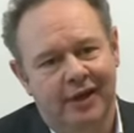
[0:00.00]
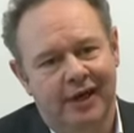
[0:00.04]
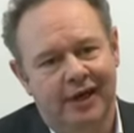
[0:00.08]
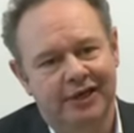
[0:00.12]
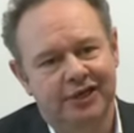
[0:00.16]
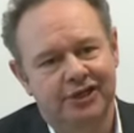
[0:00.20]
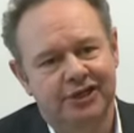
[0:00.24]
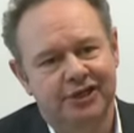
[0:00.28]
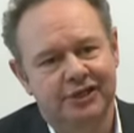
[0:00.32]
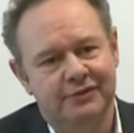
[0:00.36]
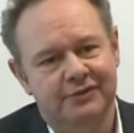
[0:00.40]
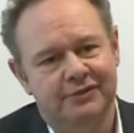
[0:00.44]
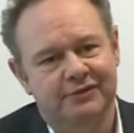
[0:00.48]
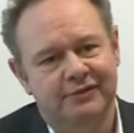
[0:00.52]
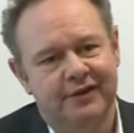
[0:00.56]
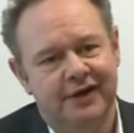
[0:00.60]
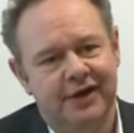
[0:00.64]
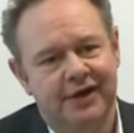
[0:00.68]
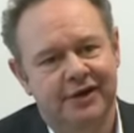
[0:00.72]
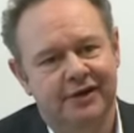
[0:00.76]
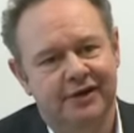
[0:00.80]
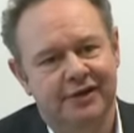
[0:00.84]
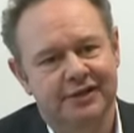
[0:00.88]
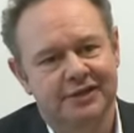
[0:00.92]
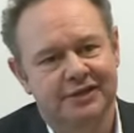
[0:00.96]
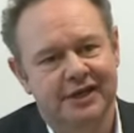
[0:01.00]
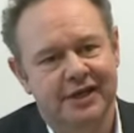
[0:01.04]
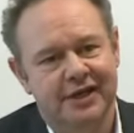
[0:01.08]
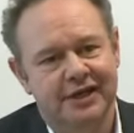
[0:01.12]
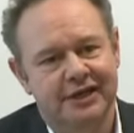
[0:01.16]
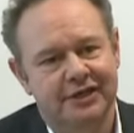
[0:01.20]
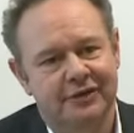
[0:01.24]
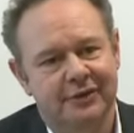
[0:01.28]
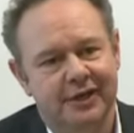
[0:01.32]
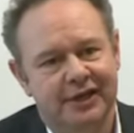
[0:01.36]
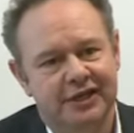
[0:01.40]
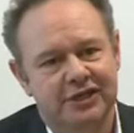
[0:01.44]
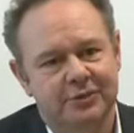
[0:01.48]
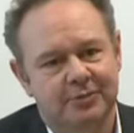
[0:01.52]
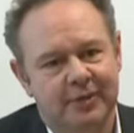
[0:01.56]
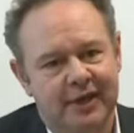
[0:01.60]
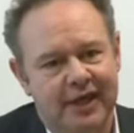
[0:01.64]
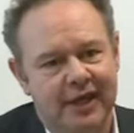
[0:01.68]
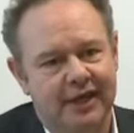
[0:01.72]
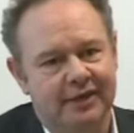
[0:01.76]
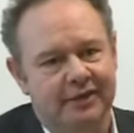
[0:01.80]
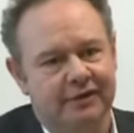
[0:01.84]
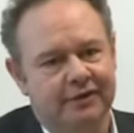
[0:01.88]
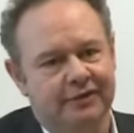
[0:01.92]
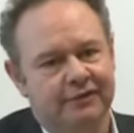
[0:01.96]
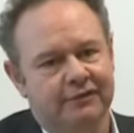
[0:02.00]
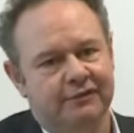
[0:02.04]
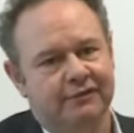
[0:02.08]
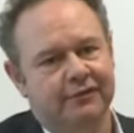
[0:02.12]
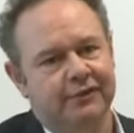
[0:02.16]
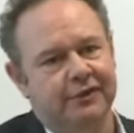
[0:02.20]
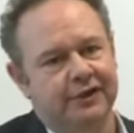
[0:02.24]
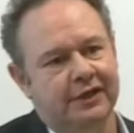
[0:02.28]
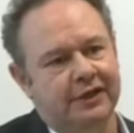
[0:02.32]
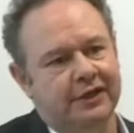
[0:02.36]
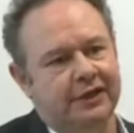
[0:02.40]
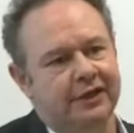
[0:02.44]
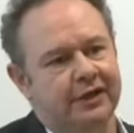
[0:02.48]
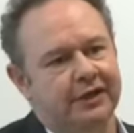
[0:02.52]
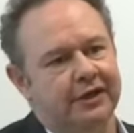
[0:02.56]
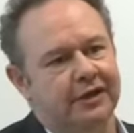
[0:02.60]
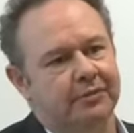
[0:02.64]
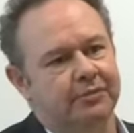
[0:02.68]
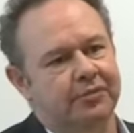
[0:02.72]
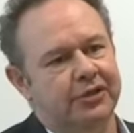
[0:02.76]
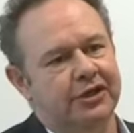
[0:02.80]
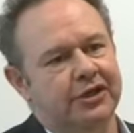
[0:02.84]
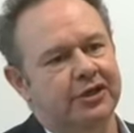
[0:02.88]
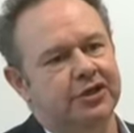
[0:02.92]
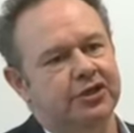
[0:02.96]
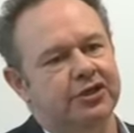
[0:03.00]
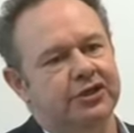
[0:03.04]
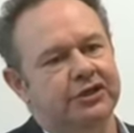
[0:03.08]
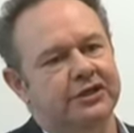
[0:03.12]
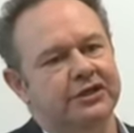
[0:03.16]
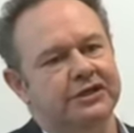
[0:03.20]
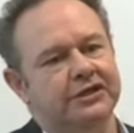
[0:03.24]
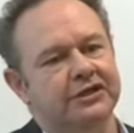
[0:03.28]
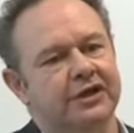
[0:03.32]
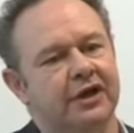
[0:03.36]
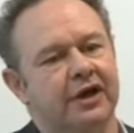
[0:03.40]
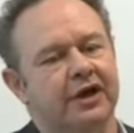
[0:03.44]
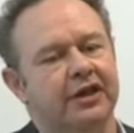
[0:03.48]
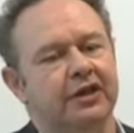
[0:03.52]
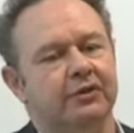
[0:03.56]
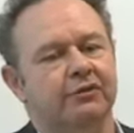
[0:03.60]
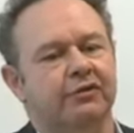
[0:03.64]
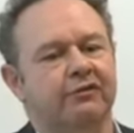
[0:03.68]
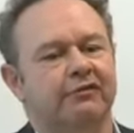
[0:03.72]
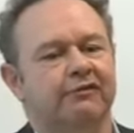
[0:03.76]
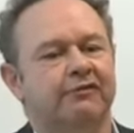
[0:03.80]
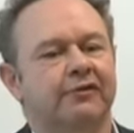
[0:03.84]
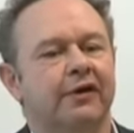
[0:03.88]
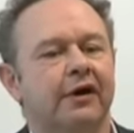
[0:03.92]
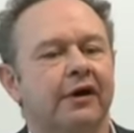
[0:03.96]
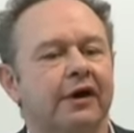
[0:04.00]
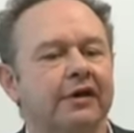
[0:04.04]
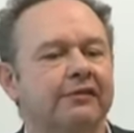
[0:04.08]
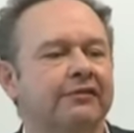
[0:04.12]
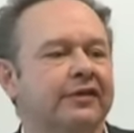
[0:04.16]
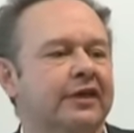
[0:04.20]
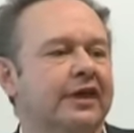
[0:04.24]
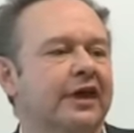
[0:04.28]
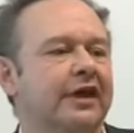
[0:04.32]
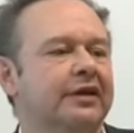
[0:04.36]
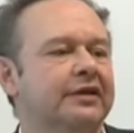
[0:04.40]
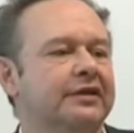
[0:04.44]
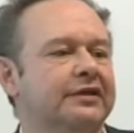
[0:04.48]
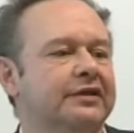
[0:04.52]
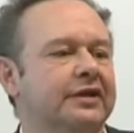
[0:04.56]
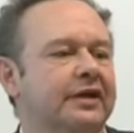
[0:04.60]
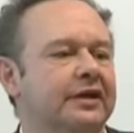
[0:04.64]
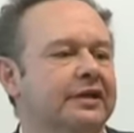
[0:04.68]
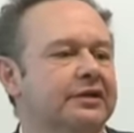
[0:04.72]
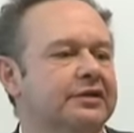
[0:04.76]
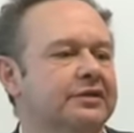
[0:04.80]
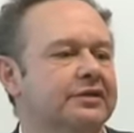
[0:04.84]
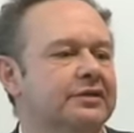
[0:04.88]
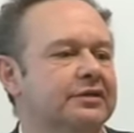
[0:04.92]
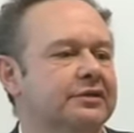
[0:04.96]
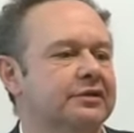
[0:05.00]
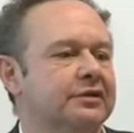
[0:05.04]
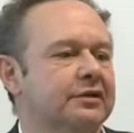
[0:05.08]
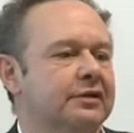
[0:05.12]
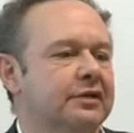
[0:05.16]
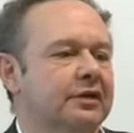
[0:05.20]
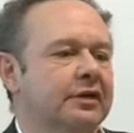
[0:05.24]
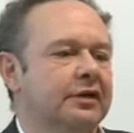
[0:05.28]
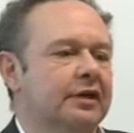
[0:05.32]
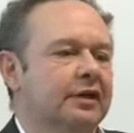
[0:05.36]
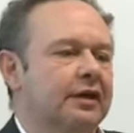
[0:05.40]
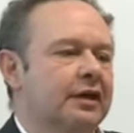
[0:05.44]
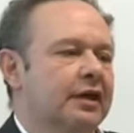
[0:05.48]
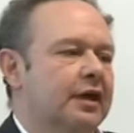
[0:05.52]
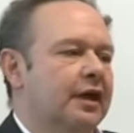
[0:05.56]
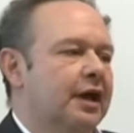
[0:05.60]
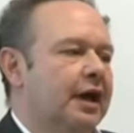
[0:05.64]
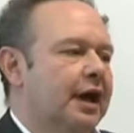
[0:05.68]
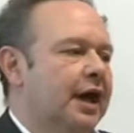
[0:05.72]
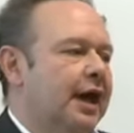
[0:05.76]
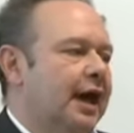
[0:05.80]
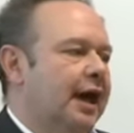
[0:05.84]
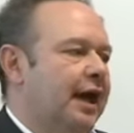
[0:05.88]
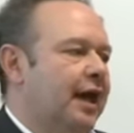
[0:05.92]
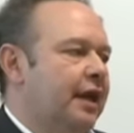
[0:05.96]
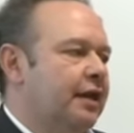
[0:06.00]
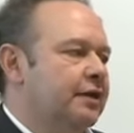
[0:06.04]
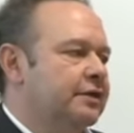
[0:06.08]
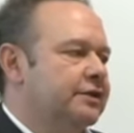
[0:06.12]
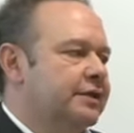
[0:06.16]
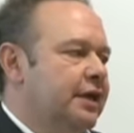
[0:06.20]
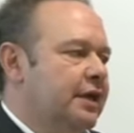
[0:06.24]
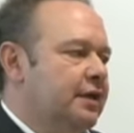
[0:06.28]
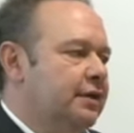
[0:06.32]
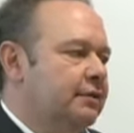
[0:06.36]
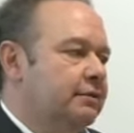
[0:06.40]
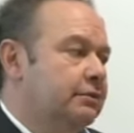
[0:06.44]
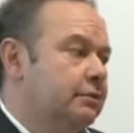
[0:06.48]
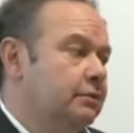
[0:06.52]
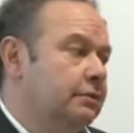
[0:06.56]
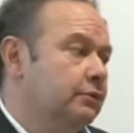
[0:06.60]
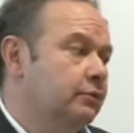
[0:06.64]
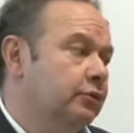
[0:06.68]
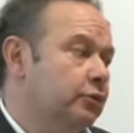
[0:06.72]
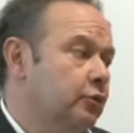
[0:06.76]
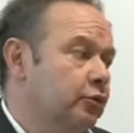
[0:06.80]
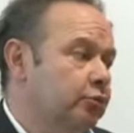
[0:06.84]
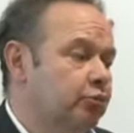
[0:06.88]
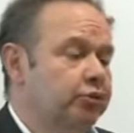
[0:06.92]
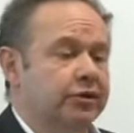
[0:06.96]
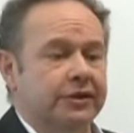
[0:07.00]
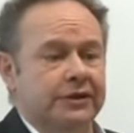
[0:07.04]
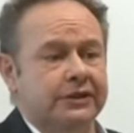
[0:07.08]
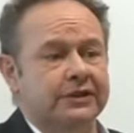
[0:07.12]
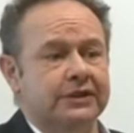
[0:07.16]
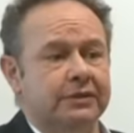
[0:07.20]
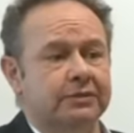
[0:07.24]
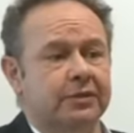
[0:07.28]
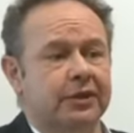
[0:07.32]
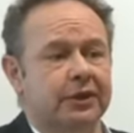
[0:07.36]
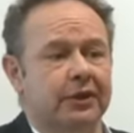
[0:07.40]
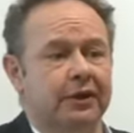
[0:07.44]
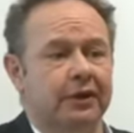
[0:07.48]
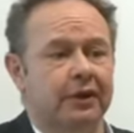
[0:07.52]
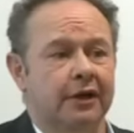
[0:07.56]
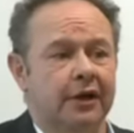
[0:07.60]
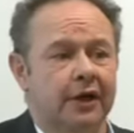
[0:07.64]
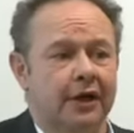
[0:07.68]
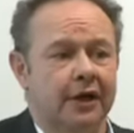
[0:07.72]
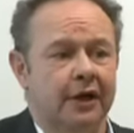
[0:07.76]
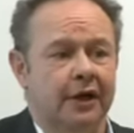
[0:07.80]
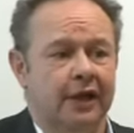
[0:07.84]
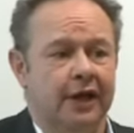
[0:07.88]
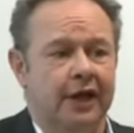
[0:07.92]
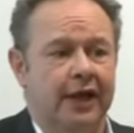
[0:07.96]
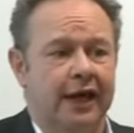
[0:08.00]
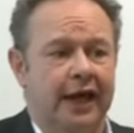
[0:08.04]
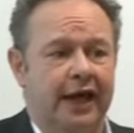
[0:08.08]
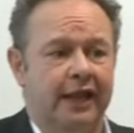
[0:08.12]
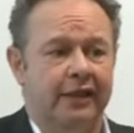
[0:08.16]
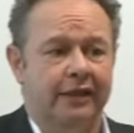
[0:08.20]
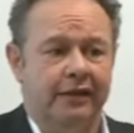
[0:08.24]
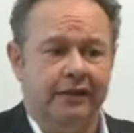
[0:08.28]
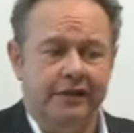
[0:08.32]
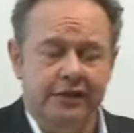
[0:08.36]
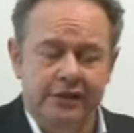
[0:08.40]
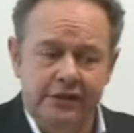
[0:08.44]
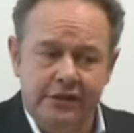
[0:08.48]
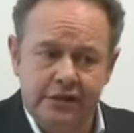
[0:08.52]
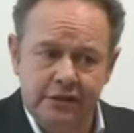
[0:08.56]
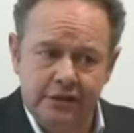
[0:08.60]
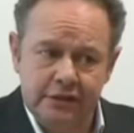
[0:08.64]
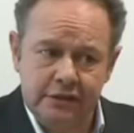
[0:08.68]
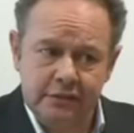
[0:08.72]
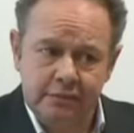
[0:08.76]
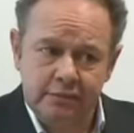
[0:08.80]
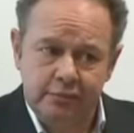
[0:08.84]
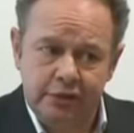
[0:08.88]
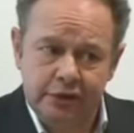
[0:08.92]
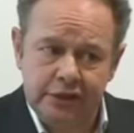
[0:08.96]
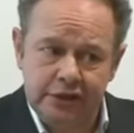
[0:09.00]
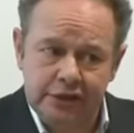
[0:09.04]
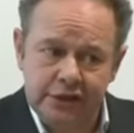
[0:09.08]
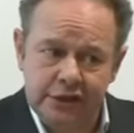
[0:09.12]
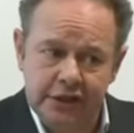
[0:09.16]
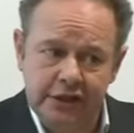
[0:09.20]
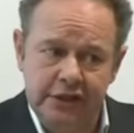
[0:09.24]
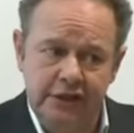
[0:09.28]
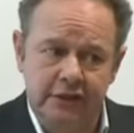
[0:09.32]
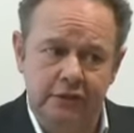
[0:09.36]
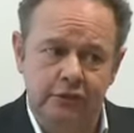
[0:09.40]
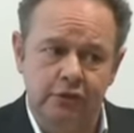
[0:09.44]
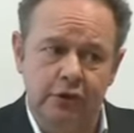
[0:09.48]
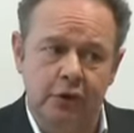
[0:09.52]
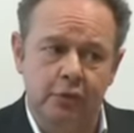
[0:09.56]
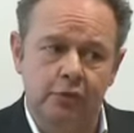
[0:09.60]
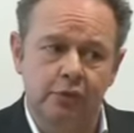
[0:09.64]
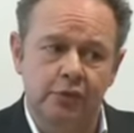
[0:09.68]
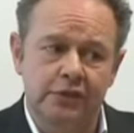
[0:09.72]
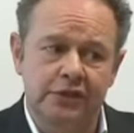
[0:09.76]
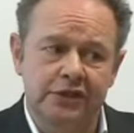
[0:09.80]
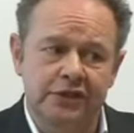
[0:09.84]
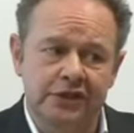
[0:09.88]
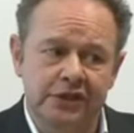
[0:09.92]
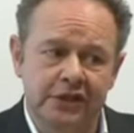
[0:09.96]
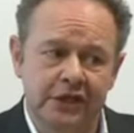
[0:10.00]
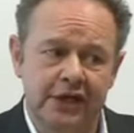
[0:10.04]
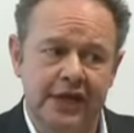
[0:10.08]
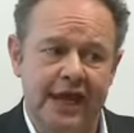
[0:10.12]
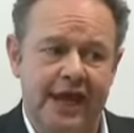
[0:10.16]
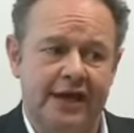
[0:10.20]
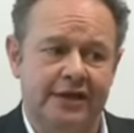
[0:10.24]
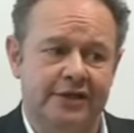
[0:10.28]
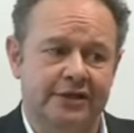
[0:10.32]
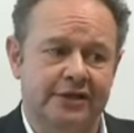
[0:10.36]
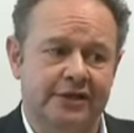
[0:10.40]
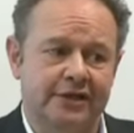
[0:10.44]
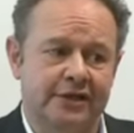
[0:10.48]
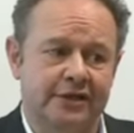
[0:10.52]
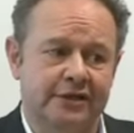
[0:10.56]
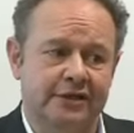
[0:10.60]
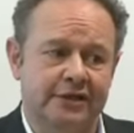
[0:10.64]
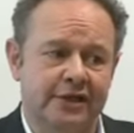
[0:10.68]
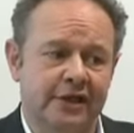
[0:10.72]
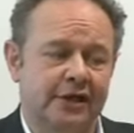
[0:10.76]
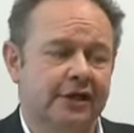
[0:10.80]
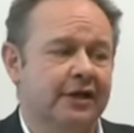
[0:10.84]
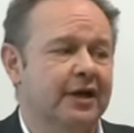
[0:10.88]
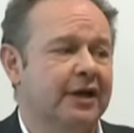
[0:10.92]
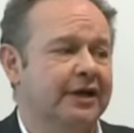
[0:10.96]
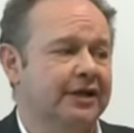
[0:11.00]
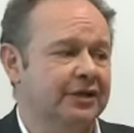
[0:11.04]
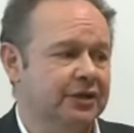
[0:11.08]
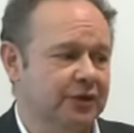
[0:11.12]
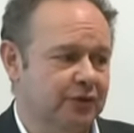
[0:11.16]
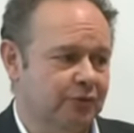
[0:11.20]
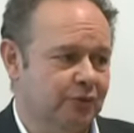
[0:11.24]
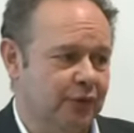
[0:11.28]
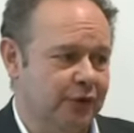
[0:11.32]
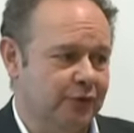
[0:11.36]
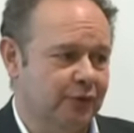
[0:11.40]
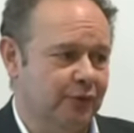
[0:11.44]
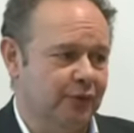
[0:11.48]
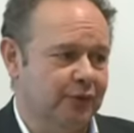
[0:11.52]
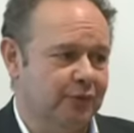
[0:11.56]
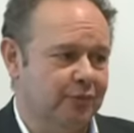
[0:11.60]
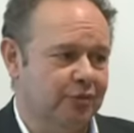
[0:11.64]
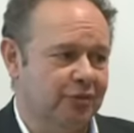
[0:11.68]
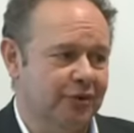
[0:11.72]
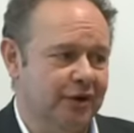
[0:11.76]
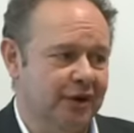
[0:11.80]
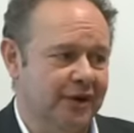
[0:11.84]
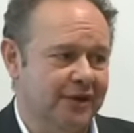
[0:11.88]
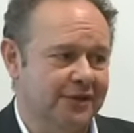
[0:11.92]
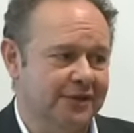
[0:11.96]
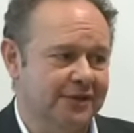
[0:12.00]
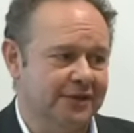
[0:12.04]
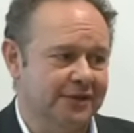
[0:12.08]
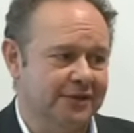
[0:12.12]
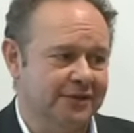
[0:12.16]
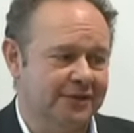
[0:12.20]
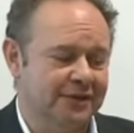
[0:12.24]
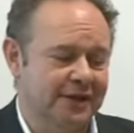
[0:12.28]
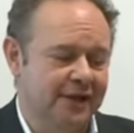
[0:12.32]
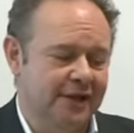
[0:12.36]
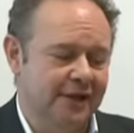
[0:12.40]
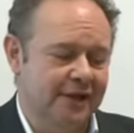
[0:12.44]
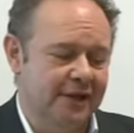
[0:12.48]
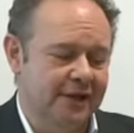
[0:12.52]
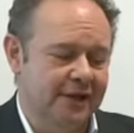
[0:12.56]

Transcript: And she was a very nice lady who explained that for the P&G design there were 5 candidates, and they all look pretty similar, and this particular one was selected and it had won all the prizes.